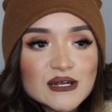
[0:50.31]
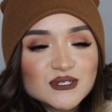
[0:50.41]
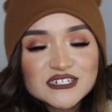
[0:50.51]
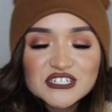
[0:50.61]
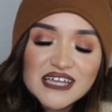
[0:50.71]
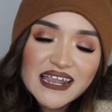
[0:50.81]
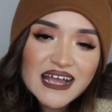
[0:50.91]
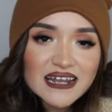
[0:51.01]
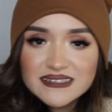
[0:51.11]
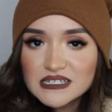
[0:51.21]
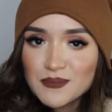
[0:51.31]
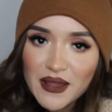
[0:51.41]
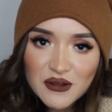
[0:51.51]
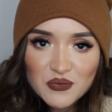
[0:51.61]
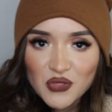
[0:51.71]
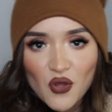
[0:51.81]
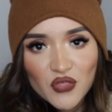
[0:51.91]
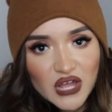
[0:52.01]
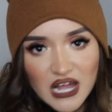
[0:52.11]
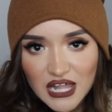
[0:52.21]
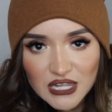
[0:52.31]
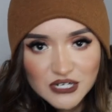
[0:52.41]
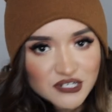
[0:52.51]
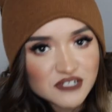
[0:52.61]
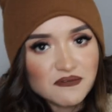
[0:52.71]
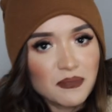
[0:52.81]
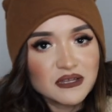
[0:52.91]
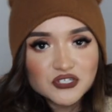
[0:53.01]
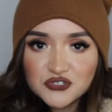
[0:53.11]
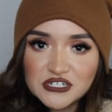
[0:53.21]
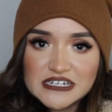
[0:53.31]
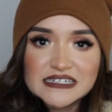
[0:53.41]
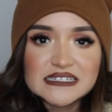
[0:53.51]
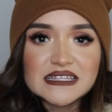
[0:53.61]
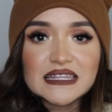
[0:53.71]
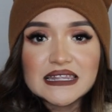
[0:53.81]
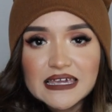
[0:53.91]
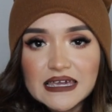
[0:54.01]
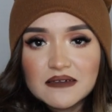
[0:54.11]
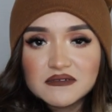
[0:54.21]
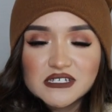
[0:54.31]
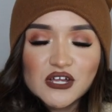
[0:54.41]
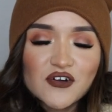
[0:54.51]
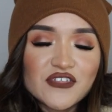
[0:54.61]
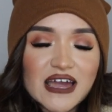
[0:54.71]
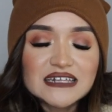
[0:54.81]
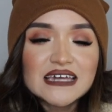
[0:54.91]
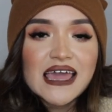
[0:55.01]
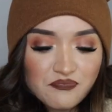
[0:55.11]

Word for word: So I just kind of got inspired with all the colors from the trees and the leaves and all that.